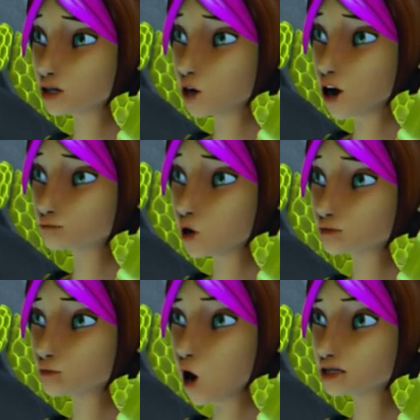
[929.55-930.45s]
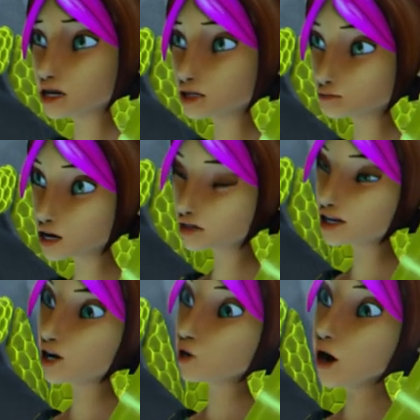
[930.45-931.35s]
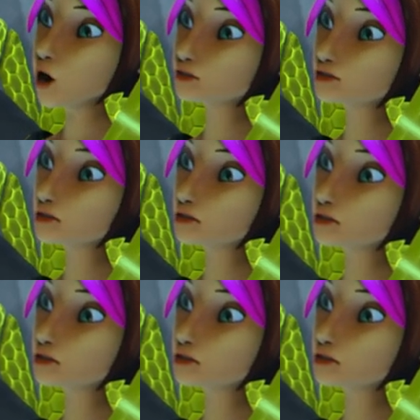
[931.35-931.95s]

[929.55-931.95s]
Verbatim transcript: one of the most poisonous plants in the world.